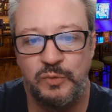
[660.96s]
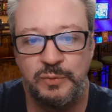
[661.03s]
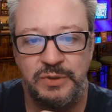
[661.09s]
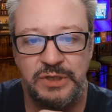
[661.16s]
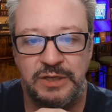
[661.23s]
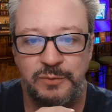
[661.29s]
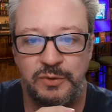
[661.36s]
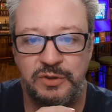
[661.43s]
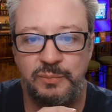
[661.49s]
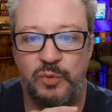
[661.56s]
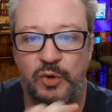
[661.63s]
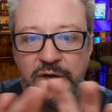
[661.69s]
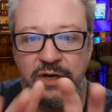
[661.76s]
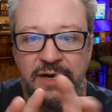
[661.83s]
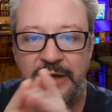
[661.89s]
we'll be able to
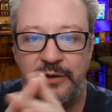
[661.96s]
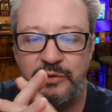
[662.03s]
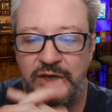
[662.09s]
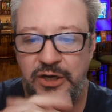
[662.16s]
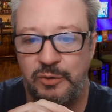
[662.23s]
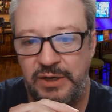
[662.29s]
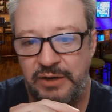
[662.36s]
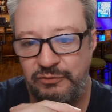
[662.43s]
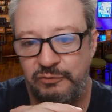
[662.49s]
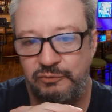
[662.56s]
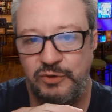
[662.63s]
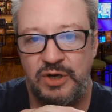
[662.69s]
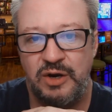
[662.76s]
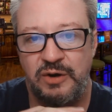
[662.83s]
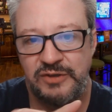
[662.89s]
put it out there. We have to
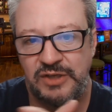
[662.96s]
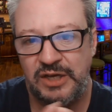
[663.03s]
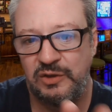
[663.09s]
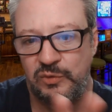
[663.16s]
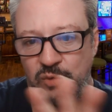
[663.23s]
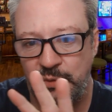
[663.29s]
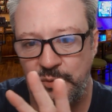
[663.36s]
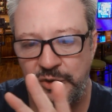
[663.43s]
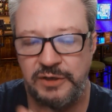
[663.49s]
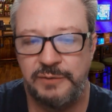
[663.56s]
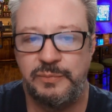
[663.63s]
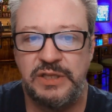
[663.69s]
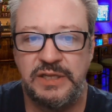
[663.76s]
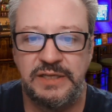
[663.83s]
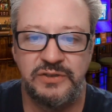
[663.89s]
figure out exactly where we're going to
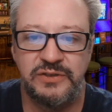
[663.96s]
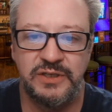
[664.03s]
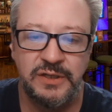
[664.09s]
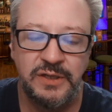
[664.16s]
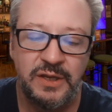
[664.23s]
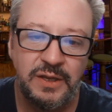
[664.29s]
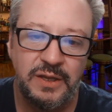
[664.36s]
place it